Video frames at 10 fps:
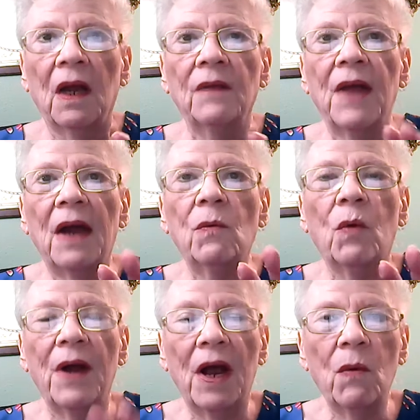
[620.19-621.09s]
that
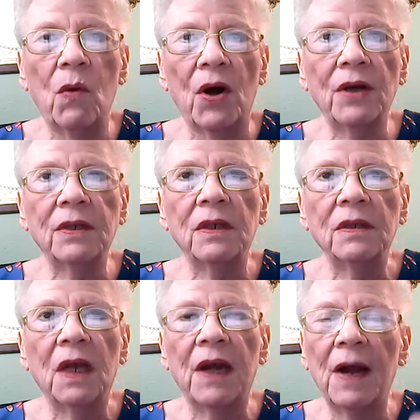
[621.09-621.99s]
when I worked
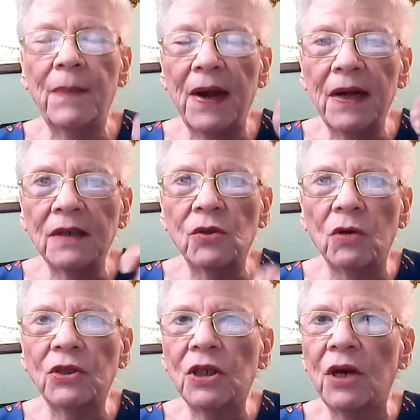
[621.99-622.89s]
and I paid in
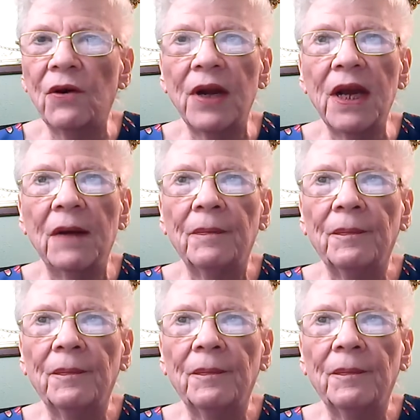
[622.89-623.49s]
Social Security,